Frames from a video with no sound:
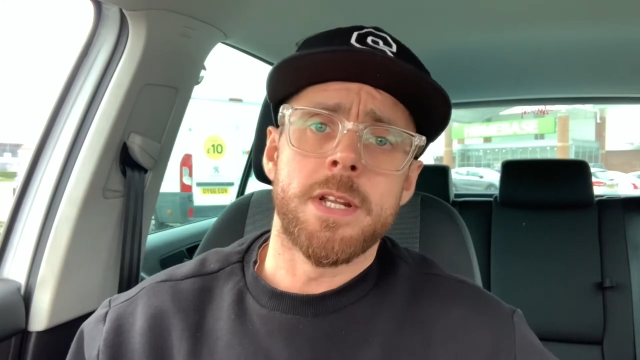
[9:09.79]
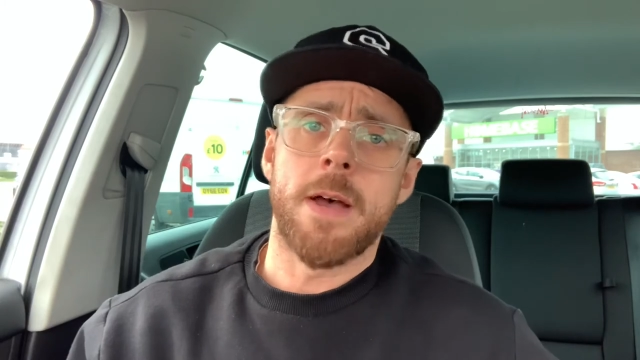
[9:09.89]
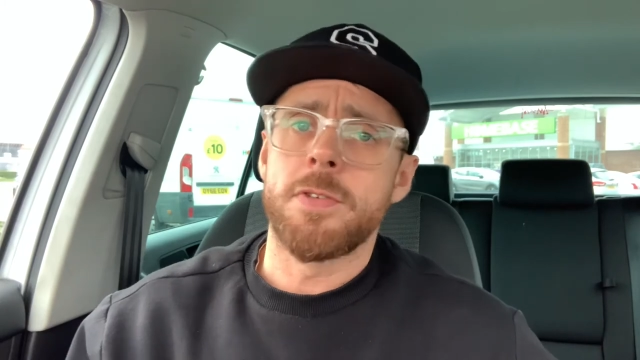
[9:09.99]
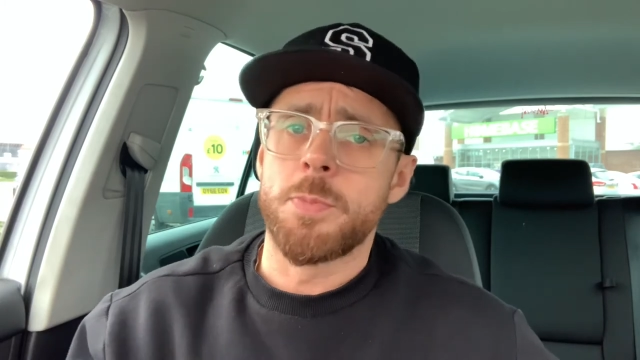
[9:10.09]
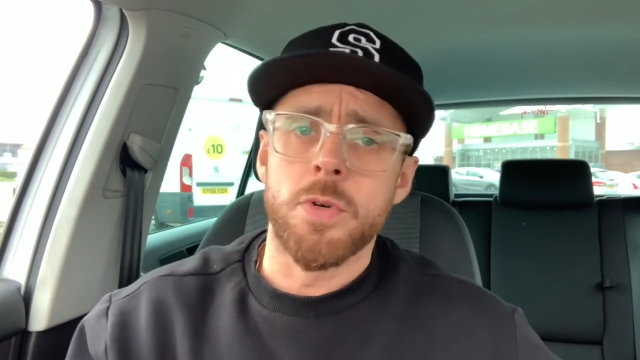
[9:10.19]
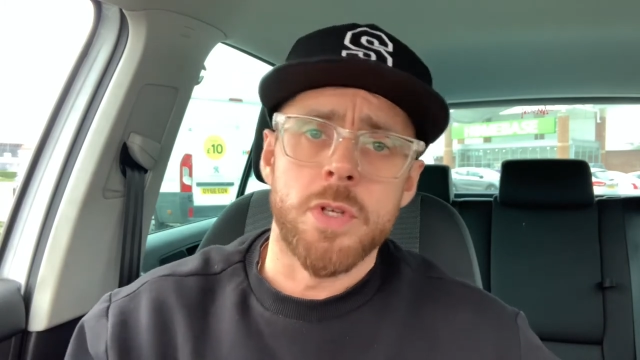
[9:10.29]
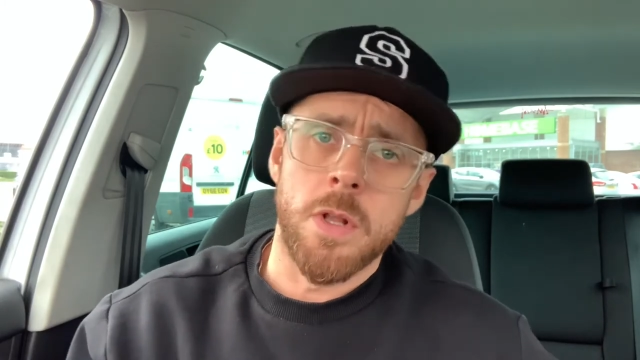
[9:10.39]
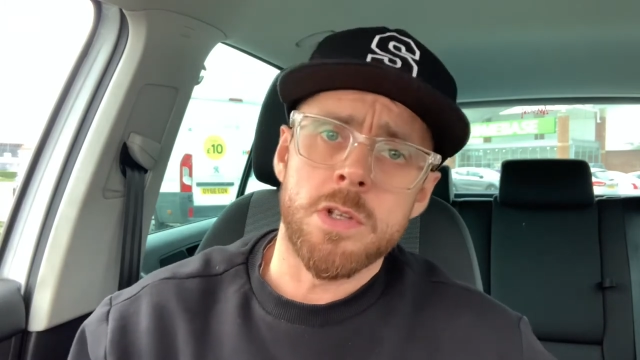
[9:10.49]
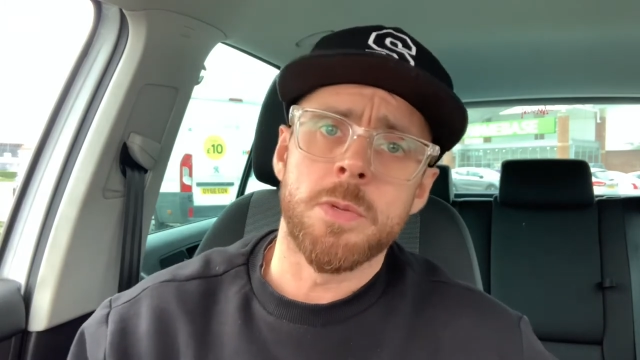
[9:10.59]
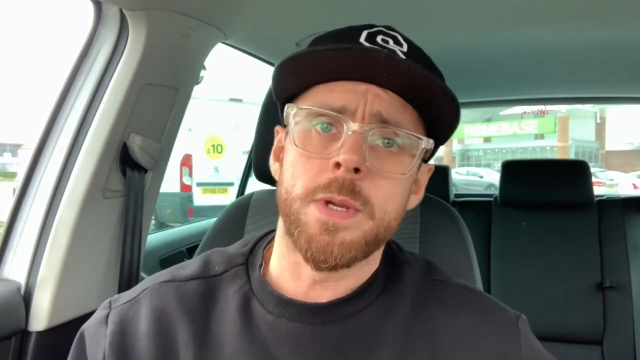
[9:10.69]
I've spoke to
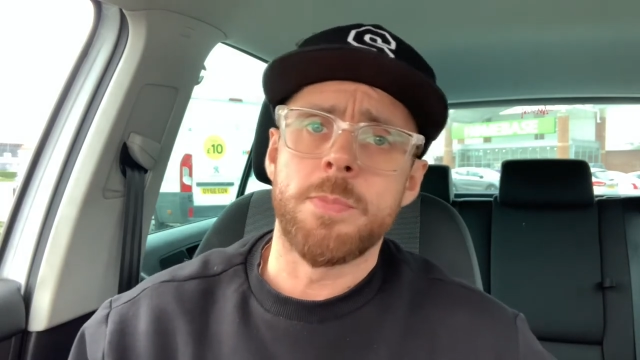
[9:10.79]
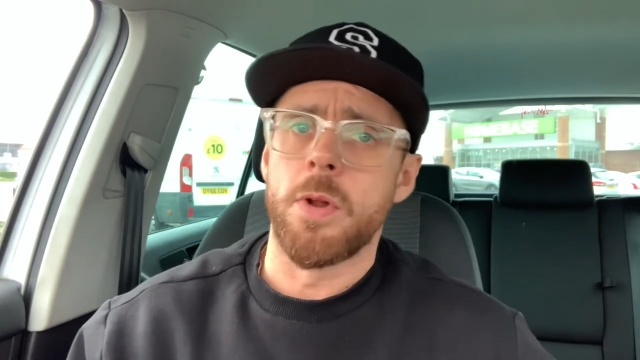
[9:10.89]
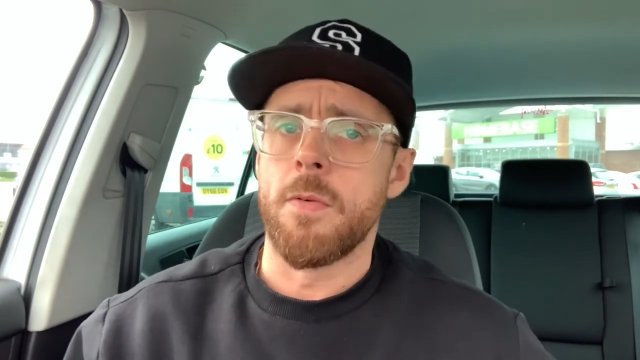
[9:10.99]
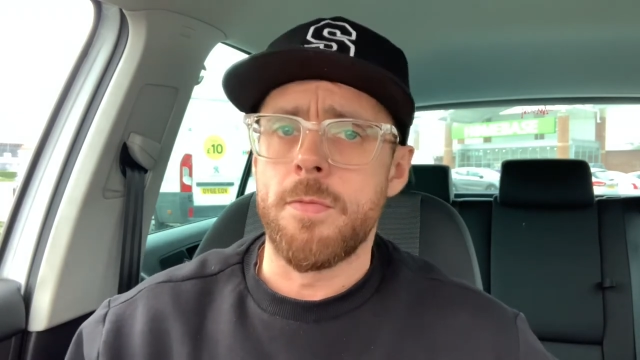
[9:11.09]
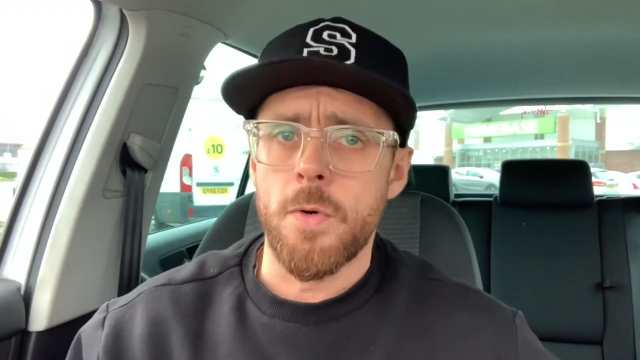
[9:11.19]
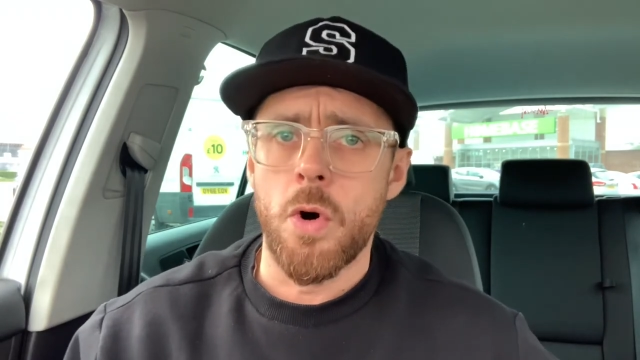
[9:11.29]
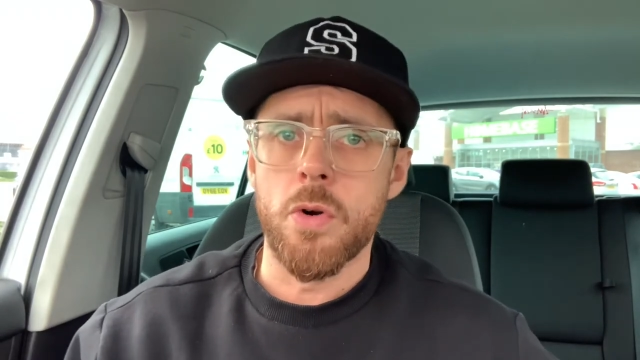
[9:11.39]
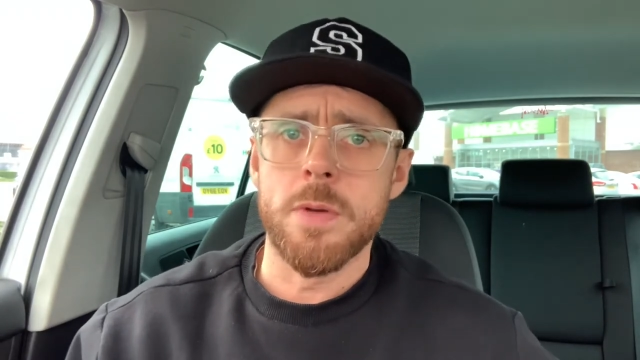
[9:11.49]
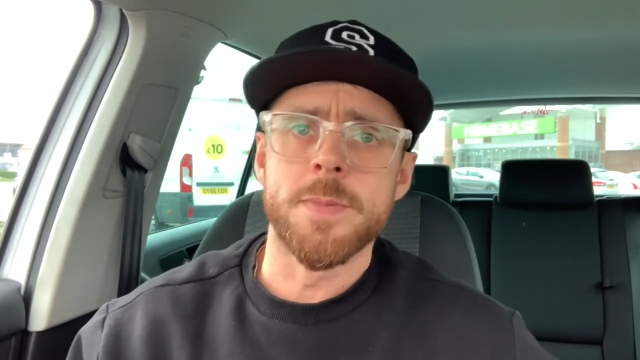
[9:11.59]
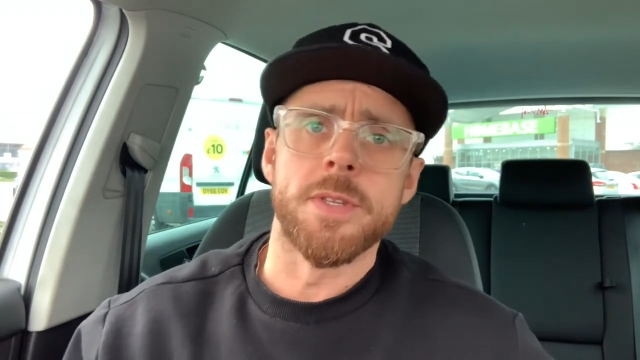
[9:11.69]
lots of people on
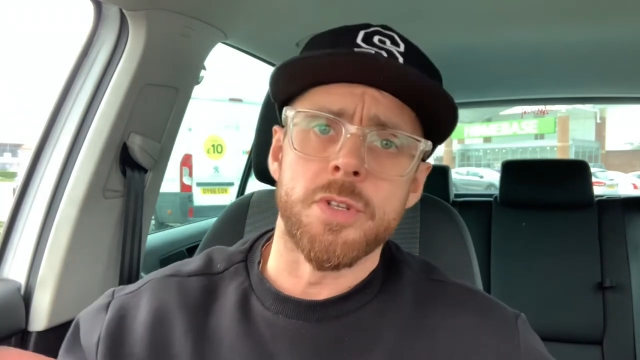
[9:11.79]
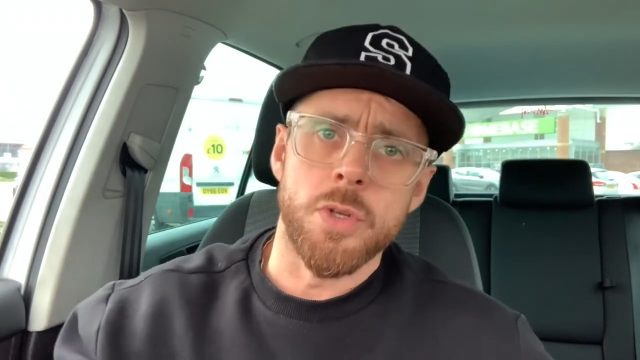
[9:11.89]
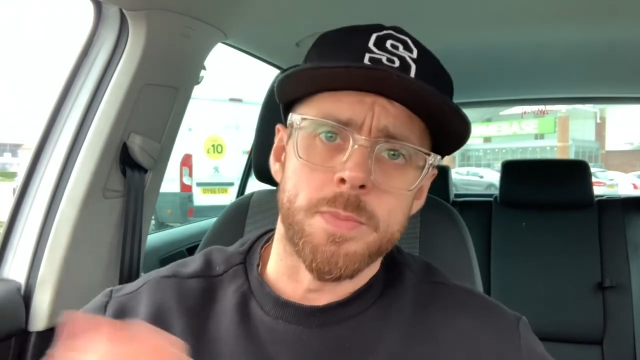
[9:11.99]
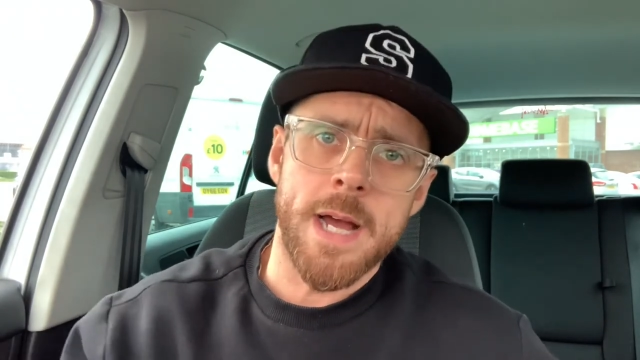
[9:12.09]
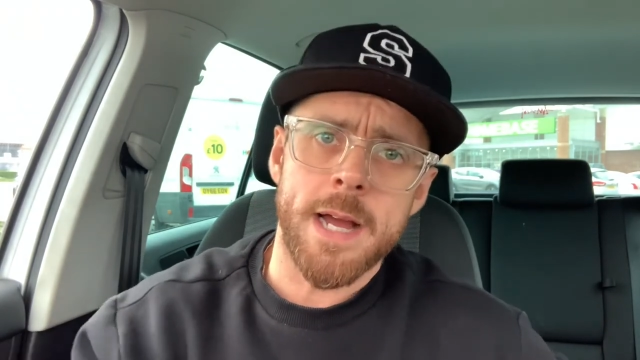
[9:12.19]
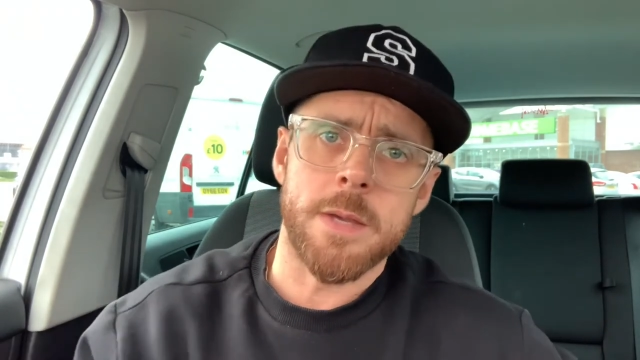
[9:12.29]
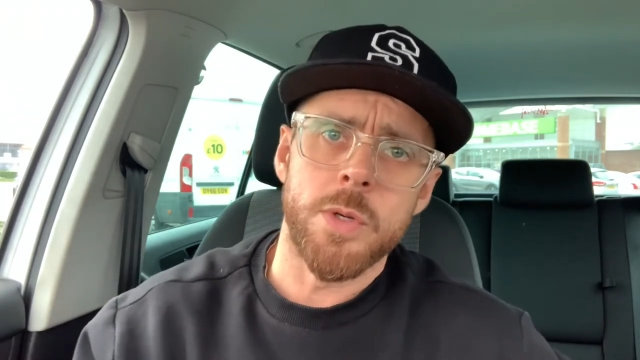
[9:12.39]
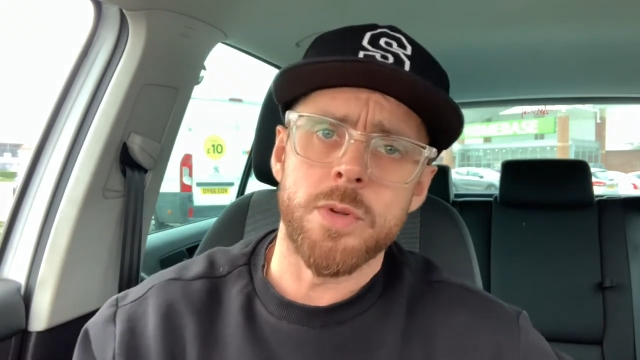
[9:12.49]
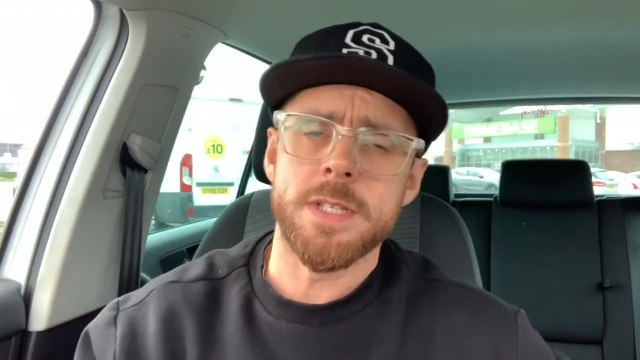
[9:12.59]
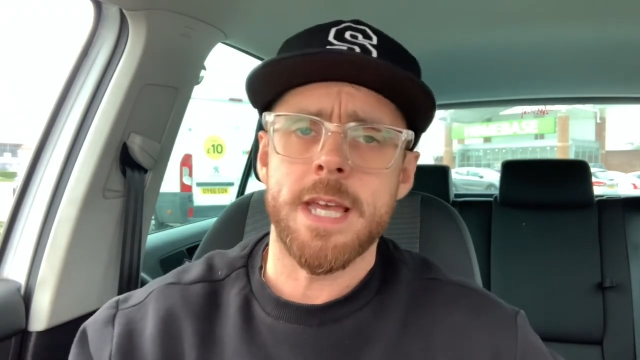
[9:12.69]
forums and the Dub Dart
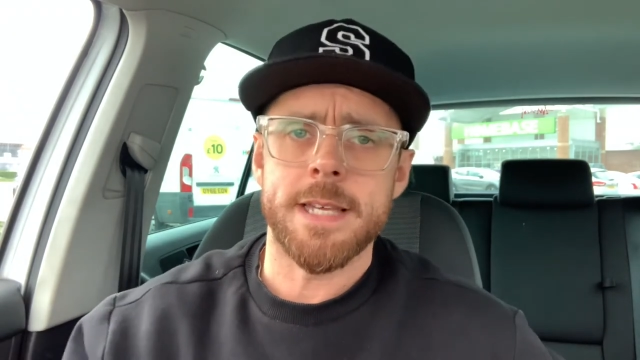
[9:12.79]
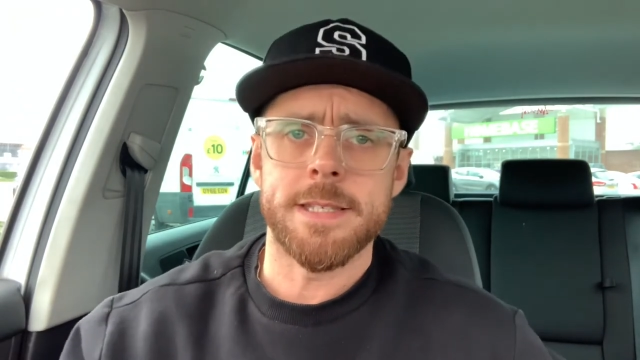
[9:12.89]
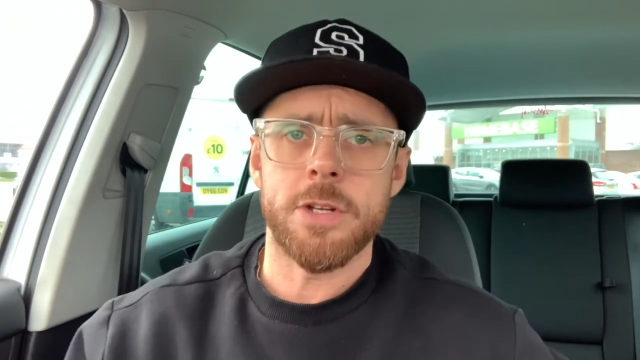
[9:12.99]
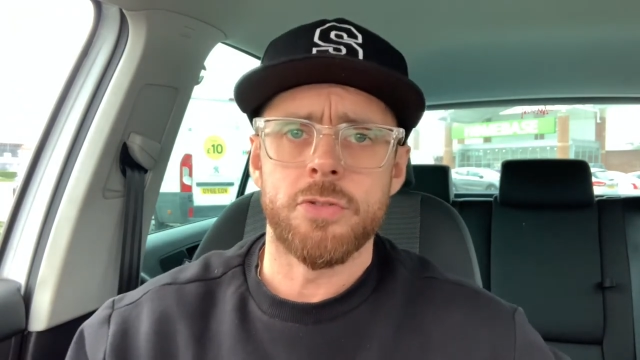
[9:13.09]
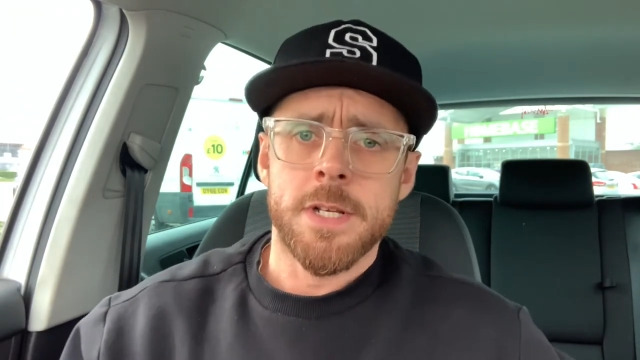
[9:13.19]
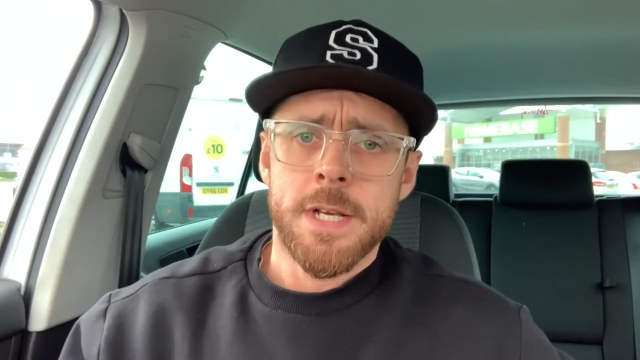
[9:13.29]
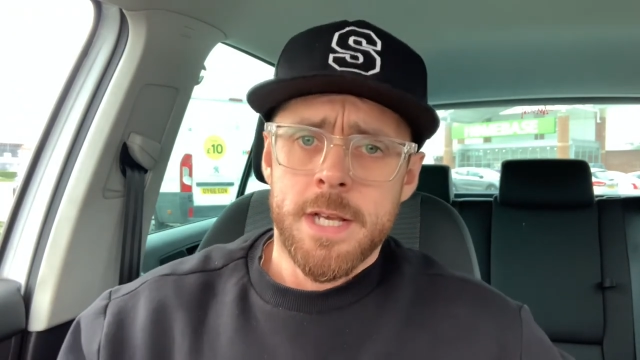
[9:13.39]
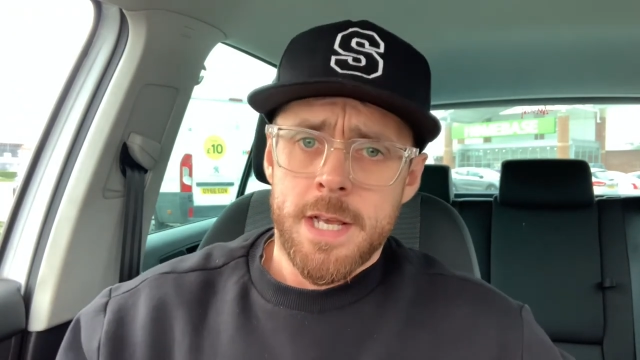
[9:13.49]
community, etc.